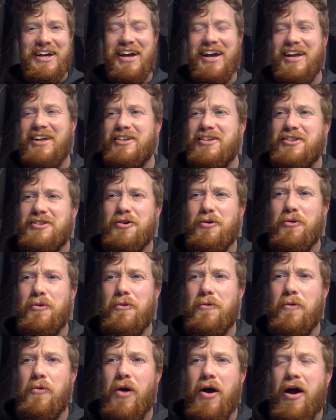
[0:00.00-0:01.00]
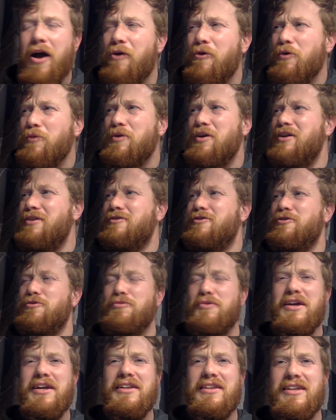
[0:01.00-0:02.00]
And so, how are we to, to
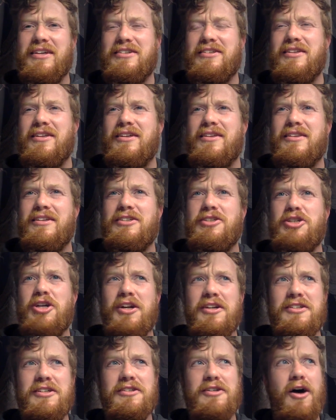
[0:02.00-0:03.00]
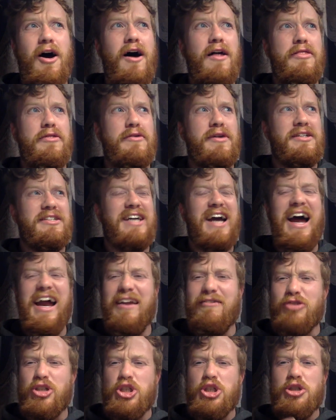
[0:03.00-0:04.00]
read this? The the Genesis author is kind
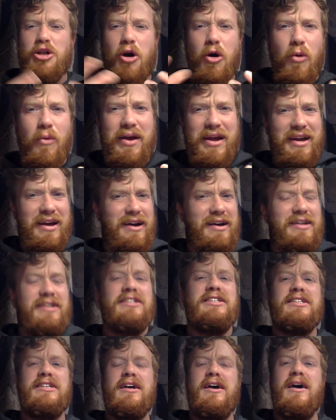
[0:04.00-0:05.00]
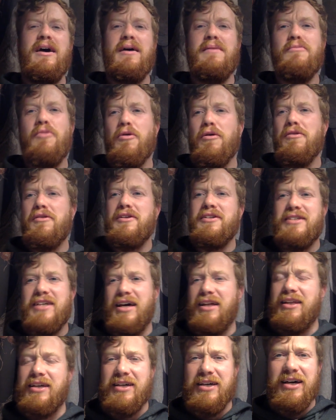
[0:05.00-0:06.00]
of showing us more than
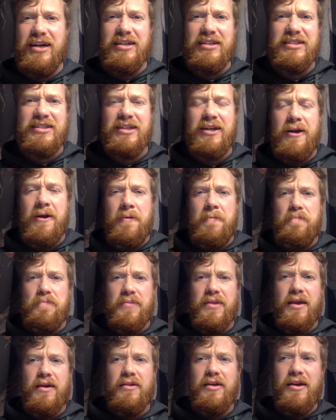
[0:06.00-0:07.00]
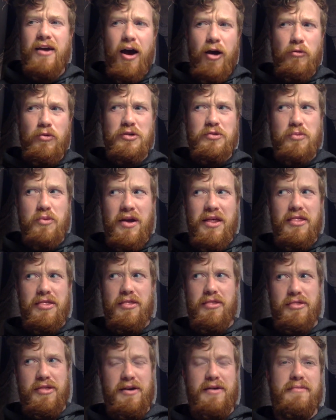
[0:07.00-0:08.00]
telling us that God was
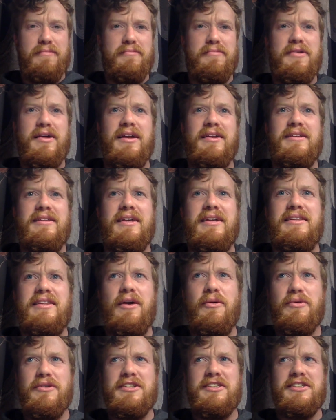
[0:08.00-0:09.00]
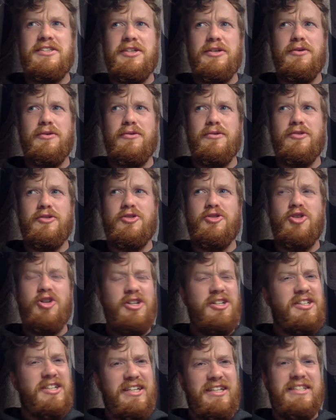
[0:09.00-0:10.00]
with them, that, that there was still
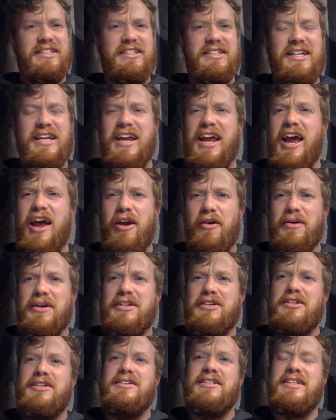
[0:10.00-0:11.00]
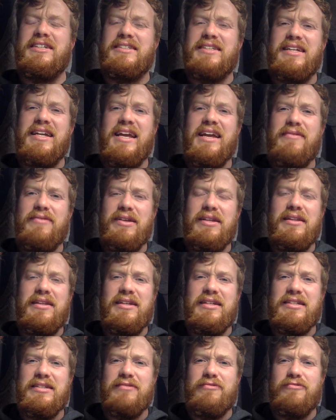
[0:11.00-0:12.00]
goodness, inherent goodness in even
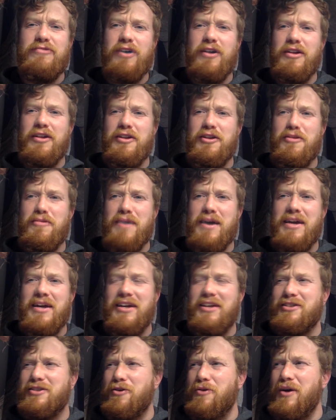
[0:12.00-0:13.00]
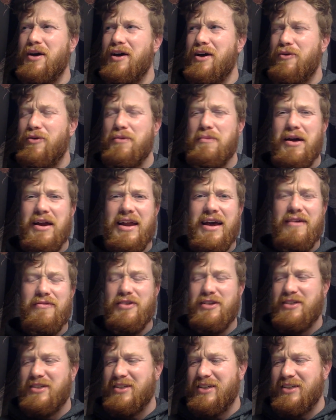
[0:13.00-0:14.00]
this fallen humanity. So we might have
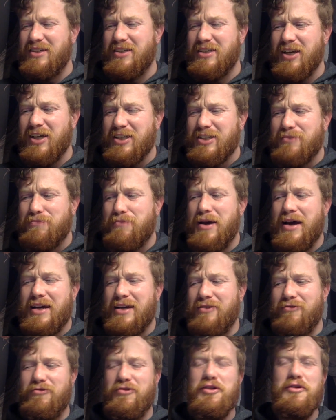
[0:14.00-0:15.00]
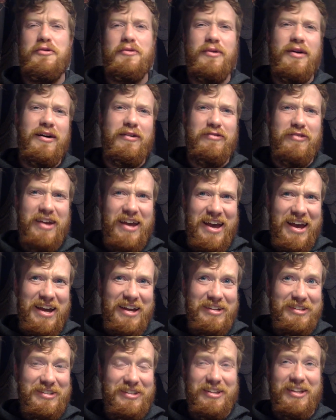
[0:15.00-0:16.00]
this suspect view of
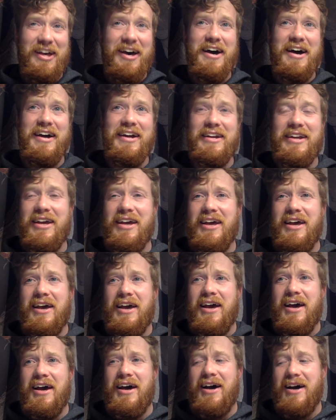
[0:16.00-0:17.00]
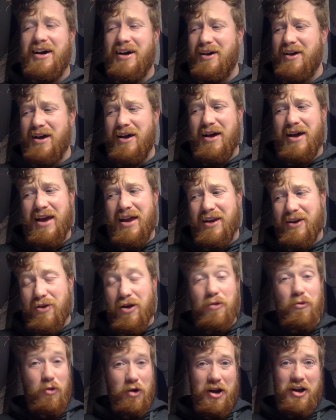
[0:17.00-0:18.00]
Cain's line, uh, and,
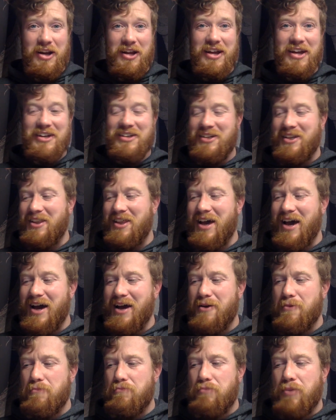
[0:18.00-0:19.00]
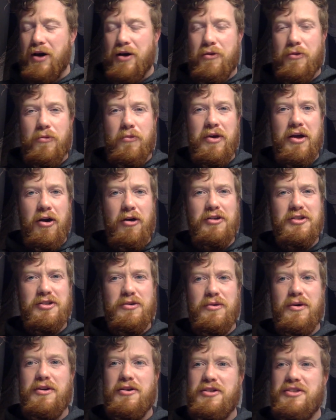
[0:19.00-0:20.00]
and we're going to get to that, but we
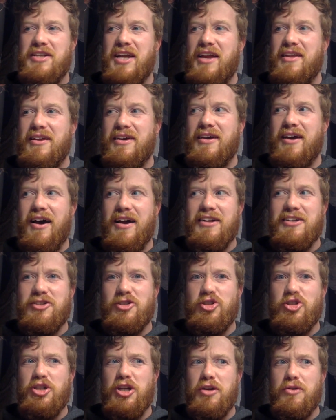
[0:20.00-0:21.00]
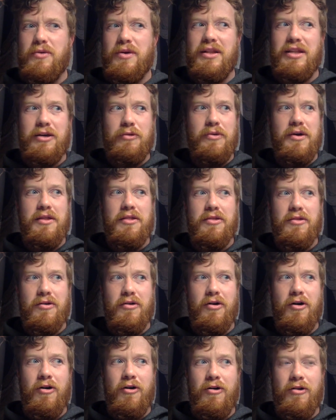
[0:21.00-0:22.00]
also understand that God is generally with
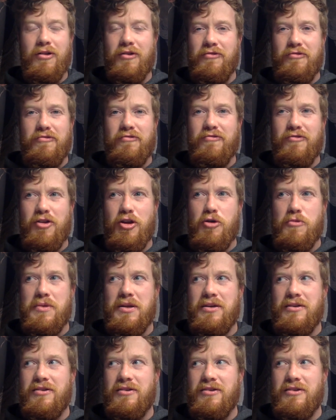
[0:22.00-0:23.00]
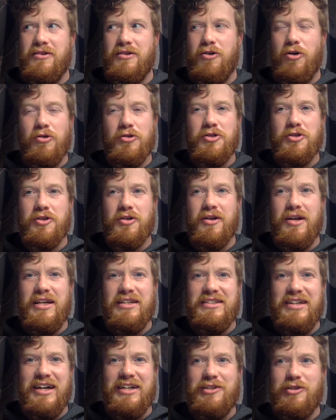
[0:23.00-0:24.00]
all of human culture. He's
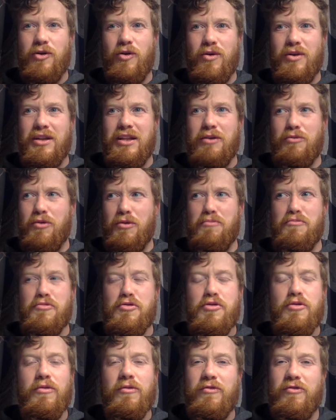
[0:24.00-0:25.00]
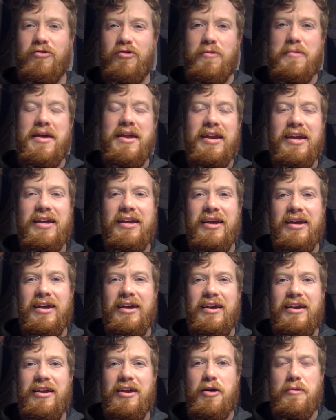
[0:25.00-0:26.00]
not totally removed from any
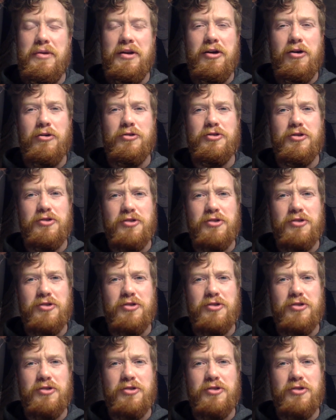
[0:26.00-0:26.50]
human culture.